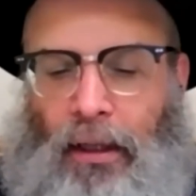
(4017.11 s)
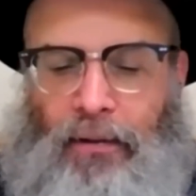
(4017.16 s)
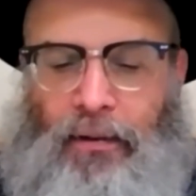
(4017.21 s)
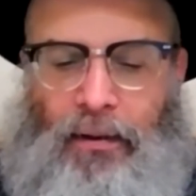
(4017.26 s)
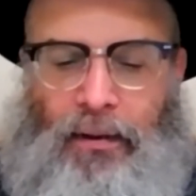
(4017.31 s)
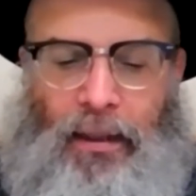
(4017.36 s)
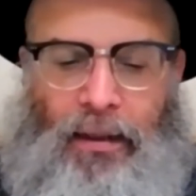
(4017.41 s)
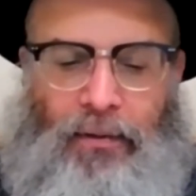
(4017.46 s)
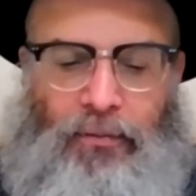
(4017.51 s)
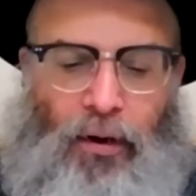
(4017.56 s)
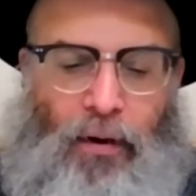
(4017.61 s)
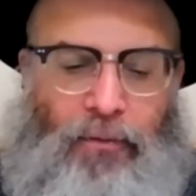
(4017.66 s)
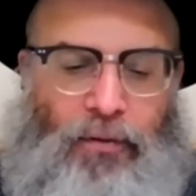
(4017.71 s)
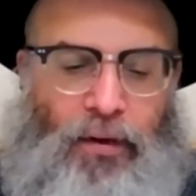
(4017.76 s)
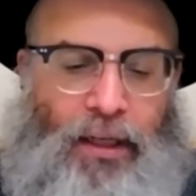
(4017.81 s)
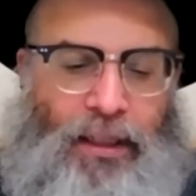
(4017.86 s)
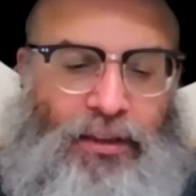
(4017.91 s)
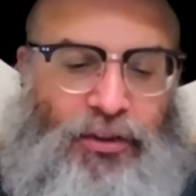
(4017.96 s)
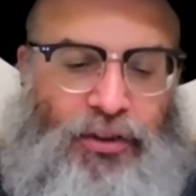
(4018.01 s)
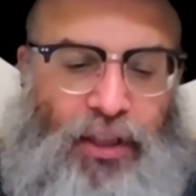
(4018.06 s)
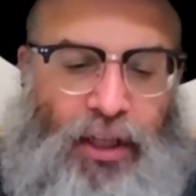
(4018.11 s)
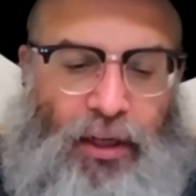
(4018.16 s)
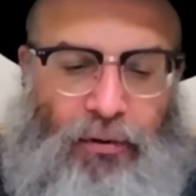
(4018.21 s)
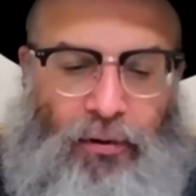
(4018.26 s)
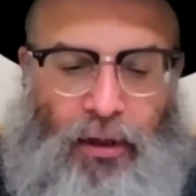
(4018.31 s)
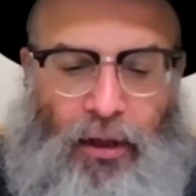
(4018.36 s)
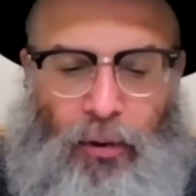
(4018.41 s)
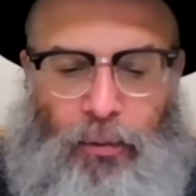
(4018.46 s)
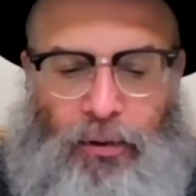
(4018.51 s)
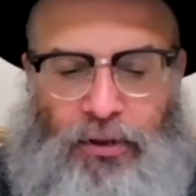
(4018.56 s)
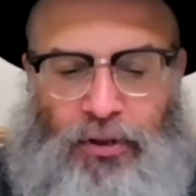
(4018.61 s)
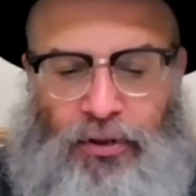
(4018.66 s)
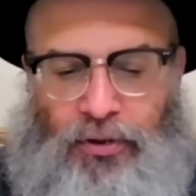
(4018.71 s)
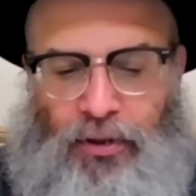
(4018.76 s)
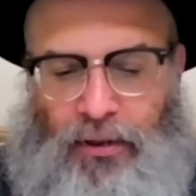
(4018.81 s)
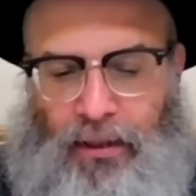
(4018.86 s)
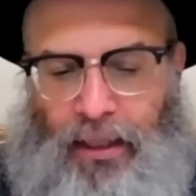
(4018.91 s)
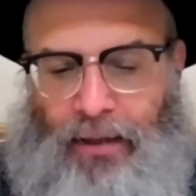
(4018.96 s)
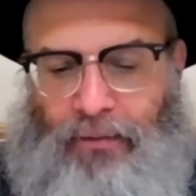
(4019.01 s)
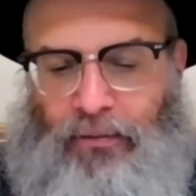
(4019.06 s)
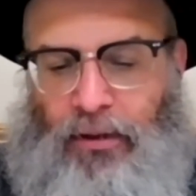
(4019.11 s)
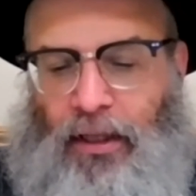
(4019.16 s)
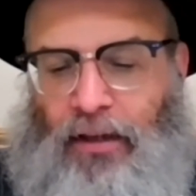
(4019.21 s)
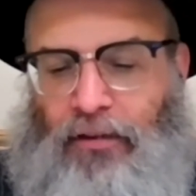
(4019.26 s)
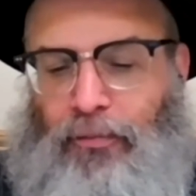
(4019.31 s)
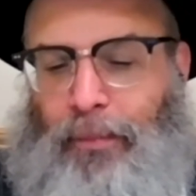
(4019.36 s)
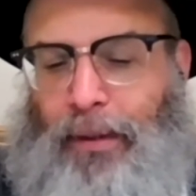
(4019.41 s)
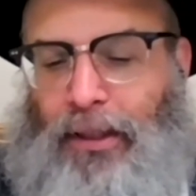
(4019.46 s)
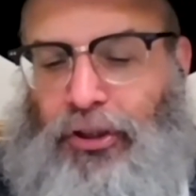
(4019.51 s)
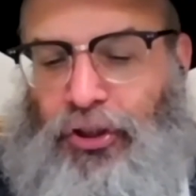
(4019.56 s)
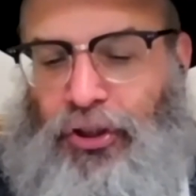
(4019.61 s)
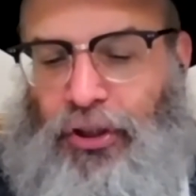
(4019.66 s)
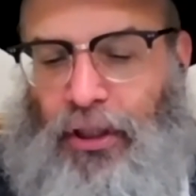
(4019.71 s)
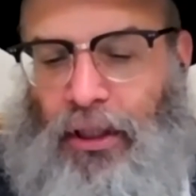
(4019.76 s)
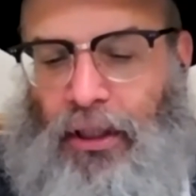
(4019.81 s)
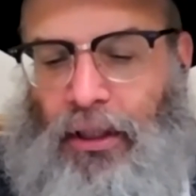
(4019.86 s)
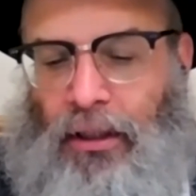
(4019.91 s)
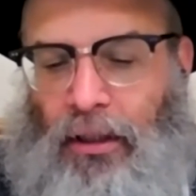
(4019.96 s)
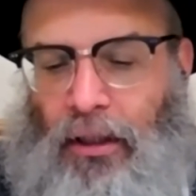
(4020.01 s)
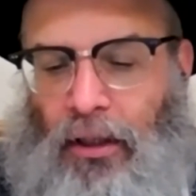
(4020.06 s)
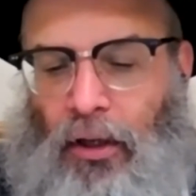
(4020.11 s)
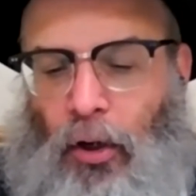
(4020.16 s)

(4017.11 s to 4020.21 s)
The level of Yitzira, which is the level of Mishnah,